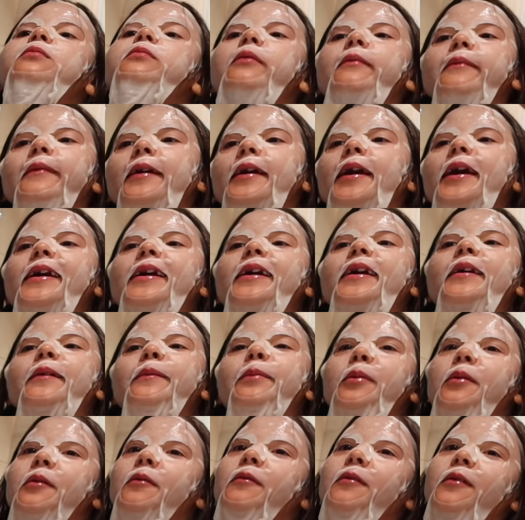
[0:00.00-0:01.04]

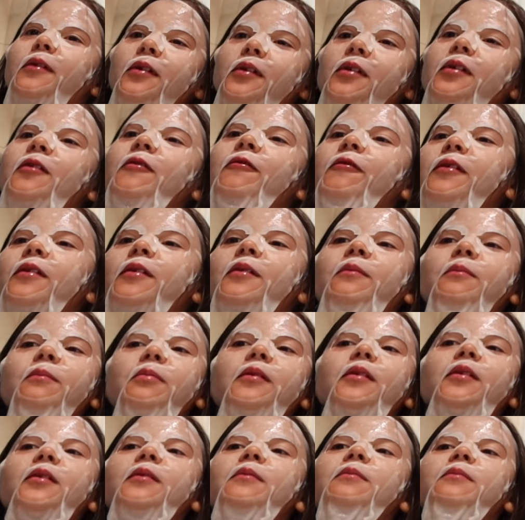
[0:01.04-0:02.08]
Maybe with
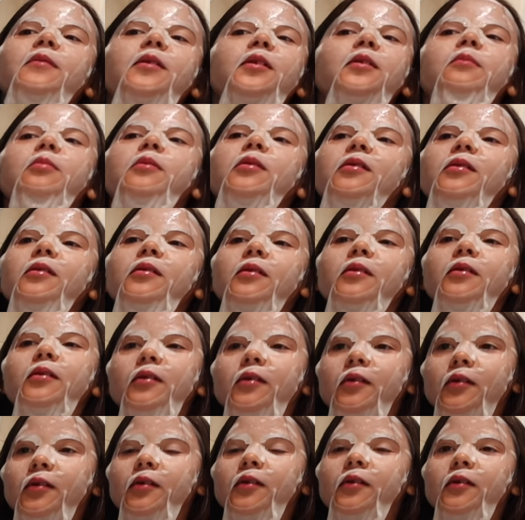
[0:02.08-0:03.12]
Grandpa. Maybe,
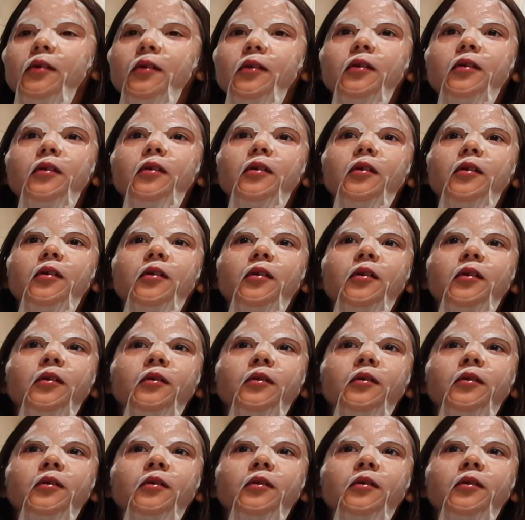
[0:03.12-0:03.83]
Maybe with